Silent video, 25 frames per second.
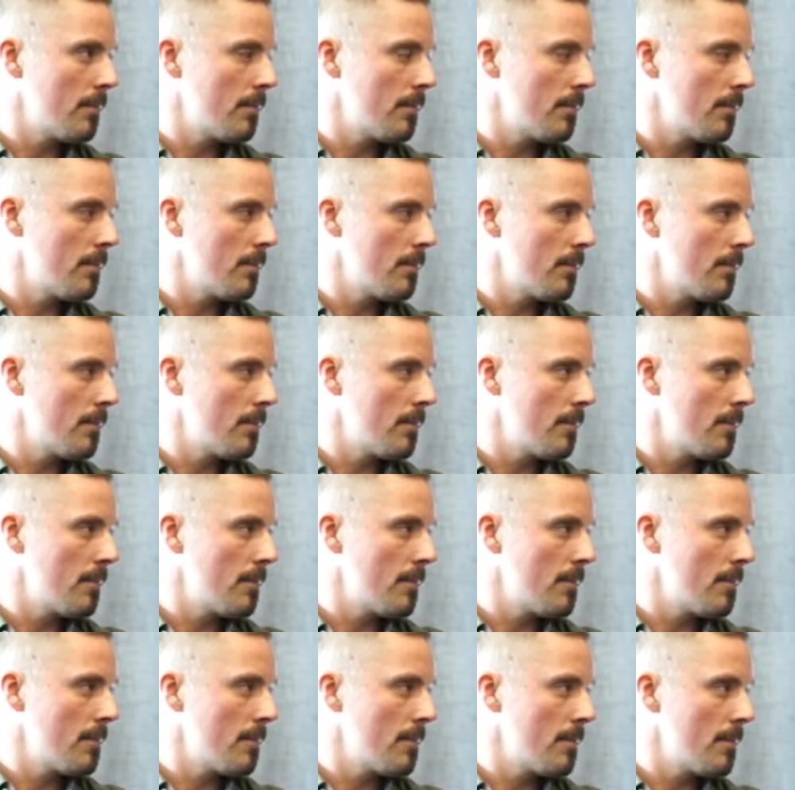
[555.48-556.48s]

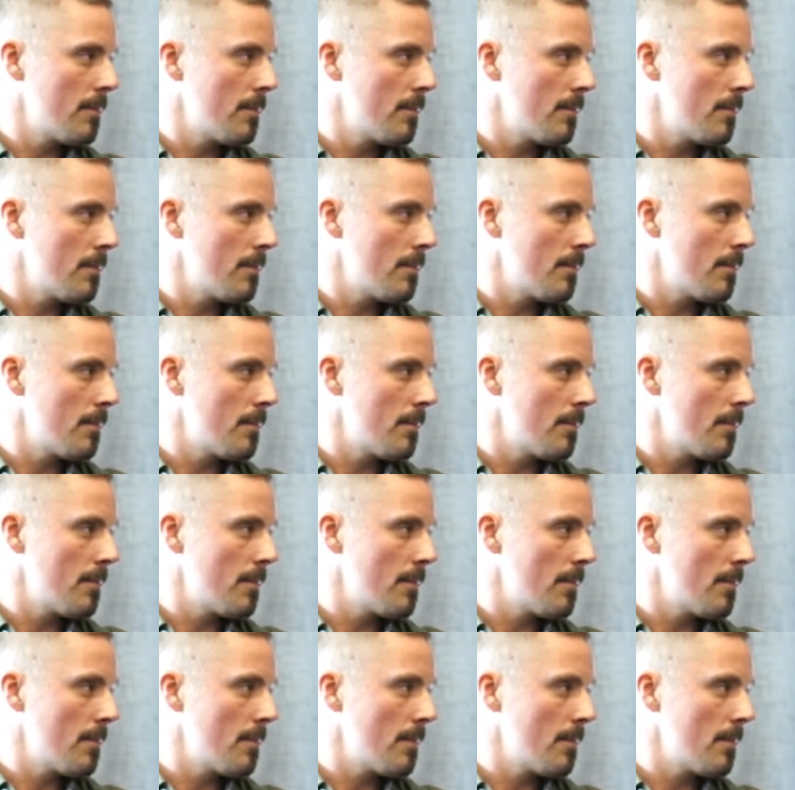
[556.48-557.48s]

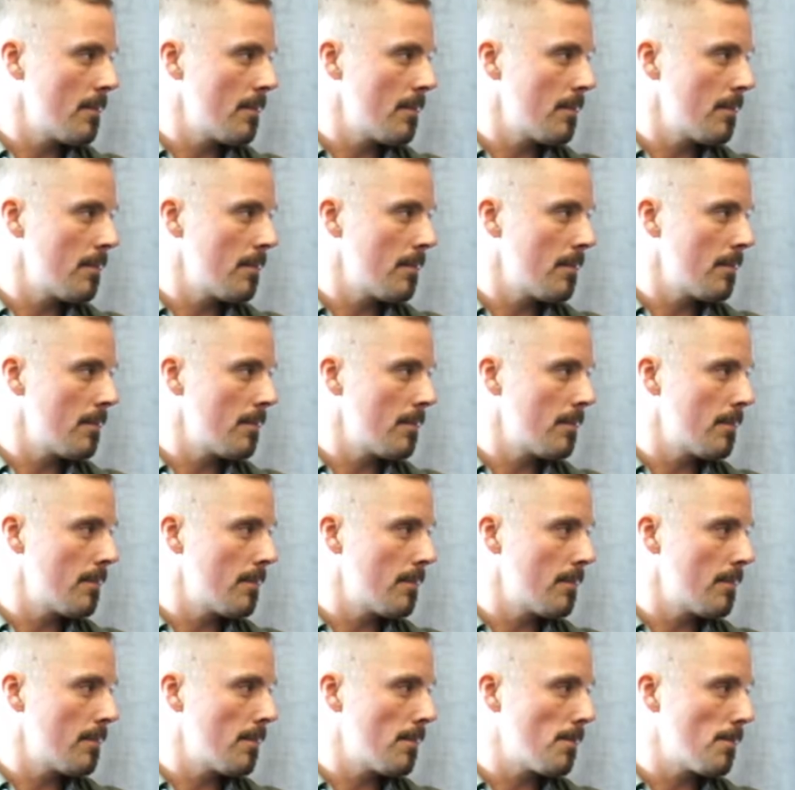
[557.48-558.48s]

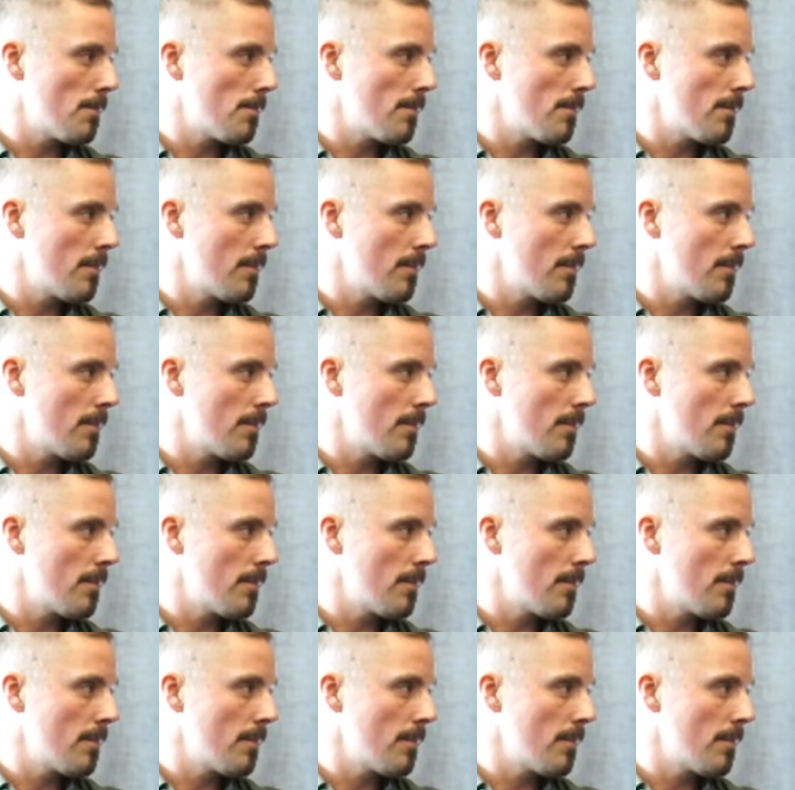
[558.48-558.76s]
No words are spoken by the person on screen.